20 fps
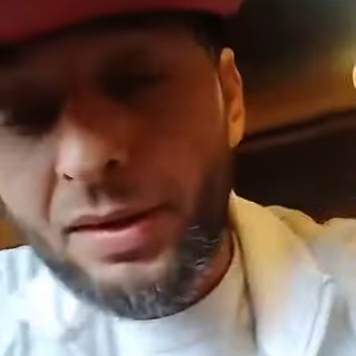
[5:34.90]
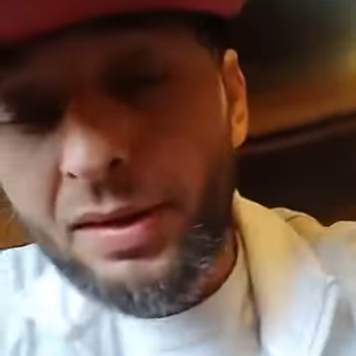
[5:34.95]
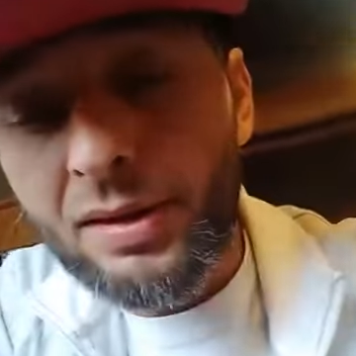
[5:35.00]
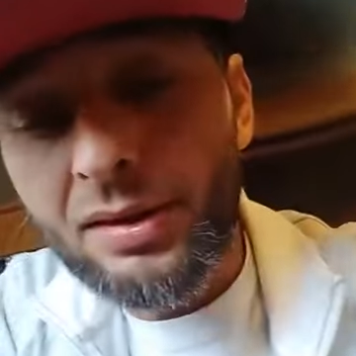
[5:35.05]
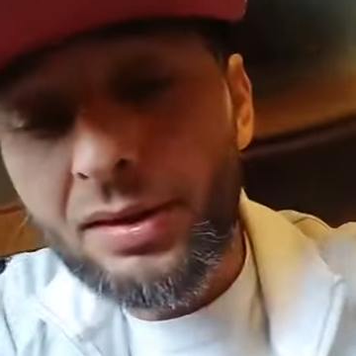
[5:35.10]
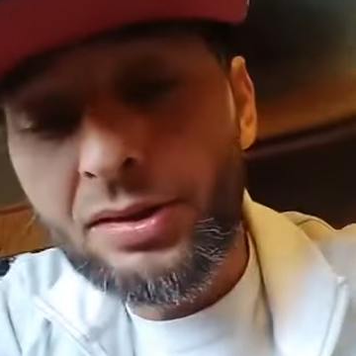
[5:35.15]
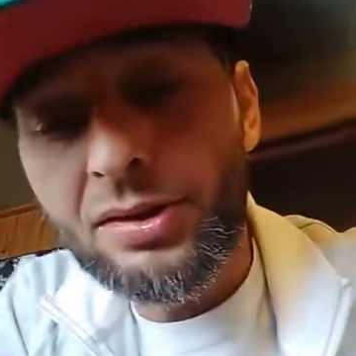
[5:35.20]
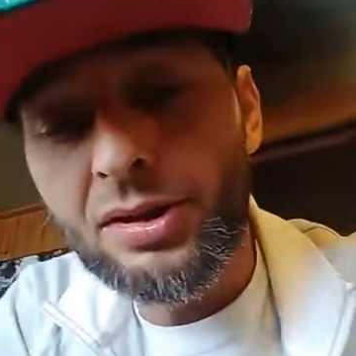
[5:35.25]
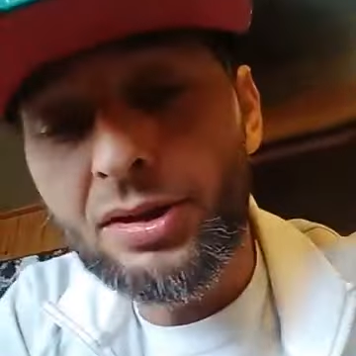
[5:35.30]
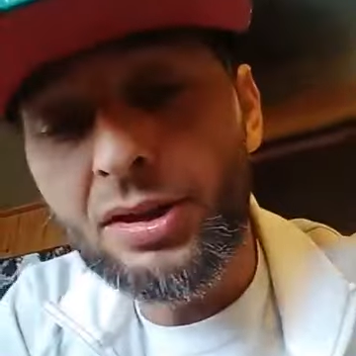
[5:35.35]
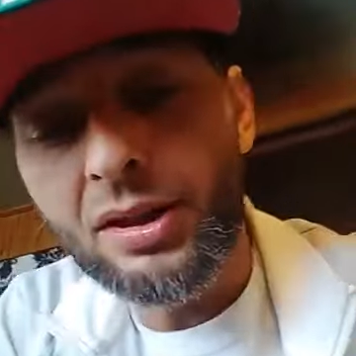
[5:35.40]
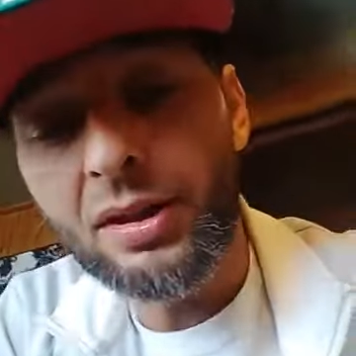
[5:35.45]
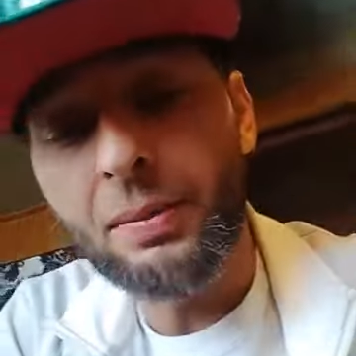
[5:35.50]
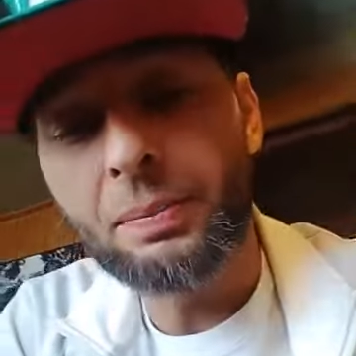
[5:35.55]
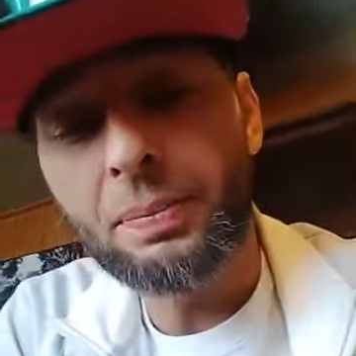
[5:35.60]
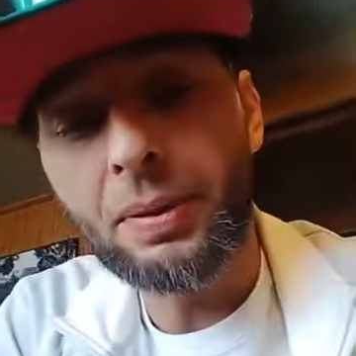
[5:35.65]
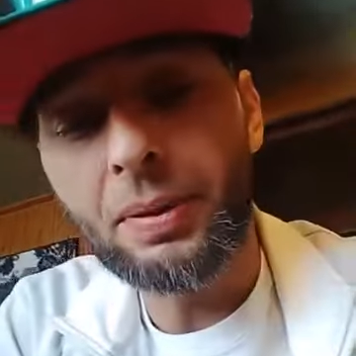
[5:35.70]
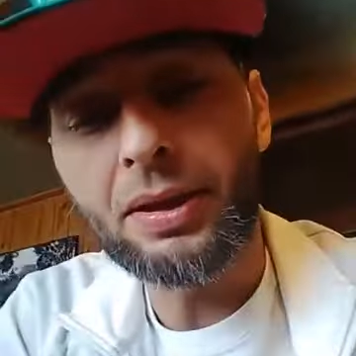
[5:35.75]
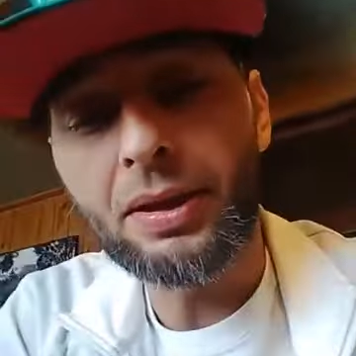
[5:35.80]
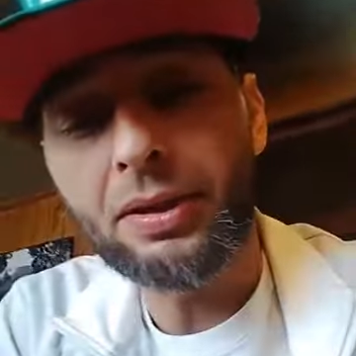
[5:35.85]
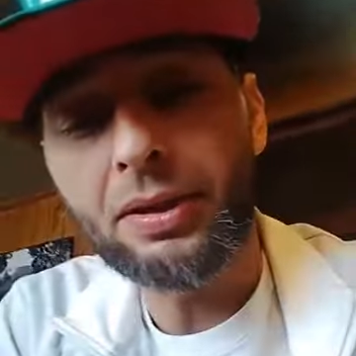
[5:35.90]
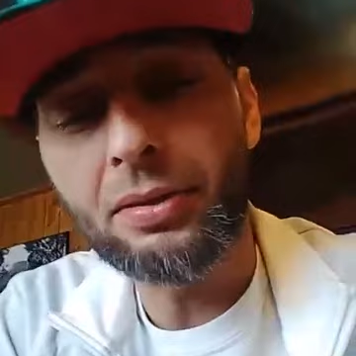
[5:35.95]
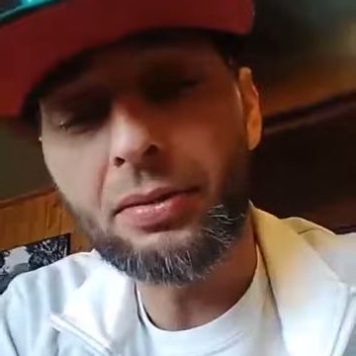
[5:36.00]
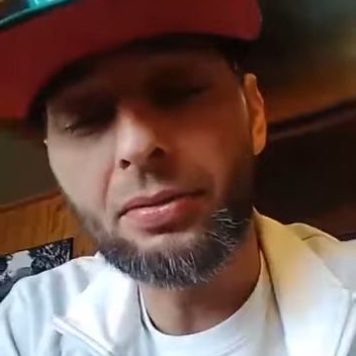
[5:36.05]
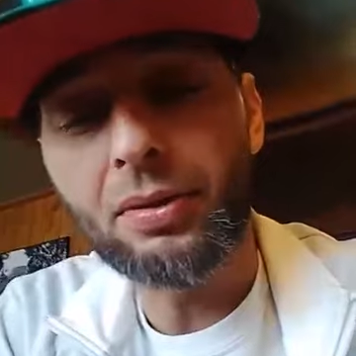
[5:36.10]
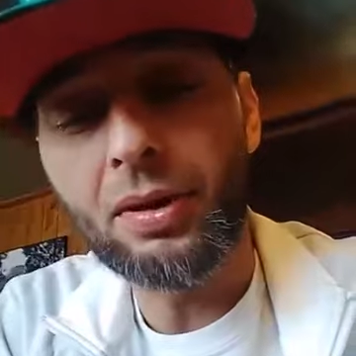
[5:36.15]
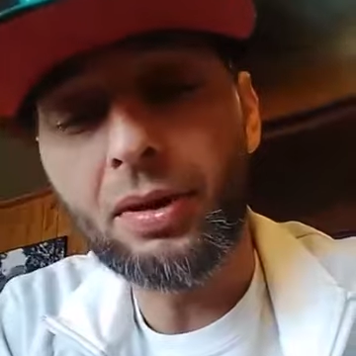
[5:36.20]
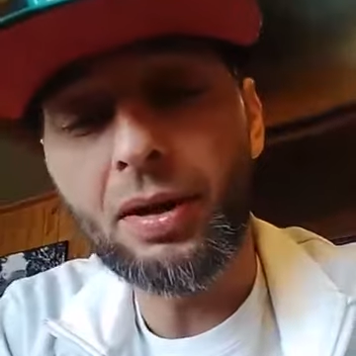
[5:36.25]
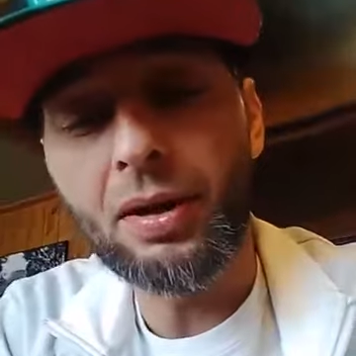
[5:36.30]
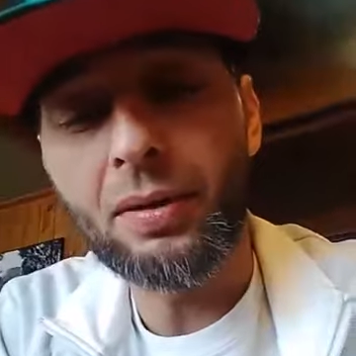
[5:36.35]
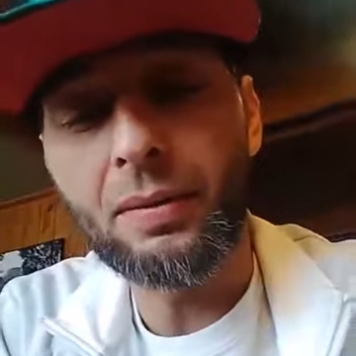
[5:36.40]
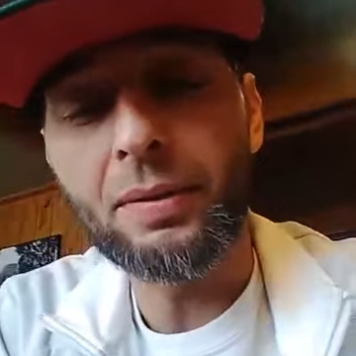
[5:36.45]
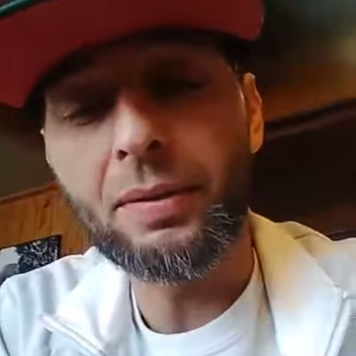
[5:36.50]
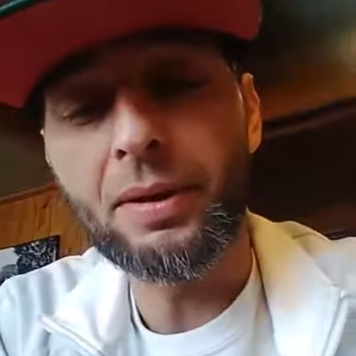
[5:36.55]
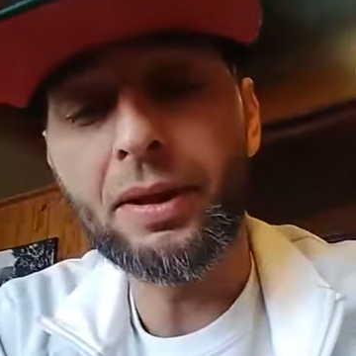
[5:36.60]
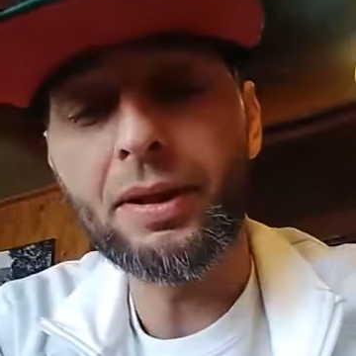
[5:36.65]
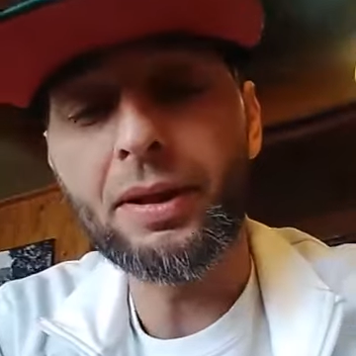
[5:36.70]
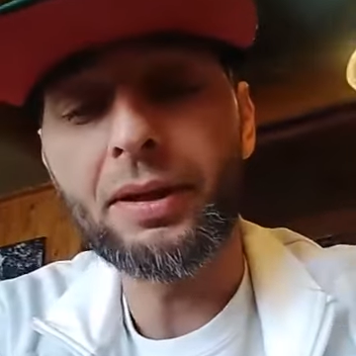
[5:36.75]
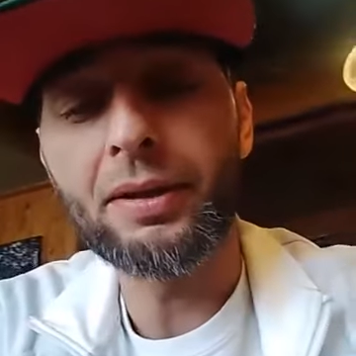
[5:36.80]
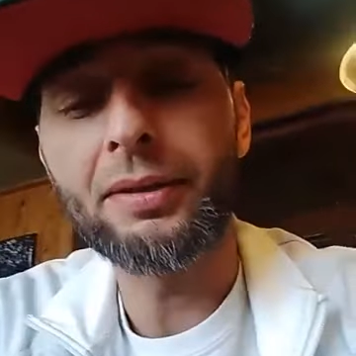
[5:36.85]
She can pick you up,
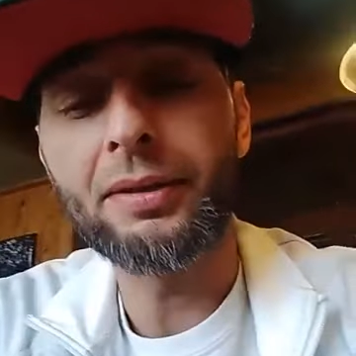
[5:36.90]
man.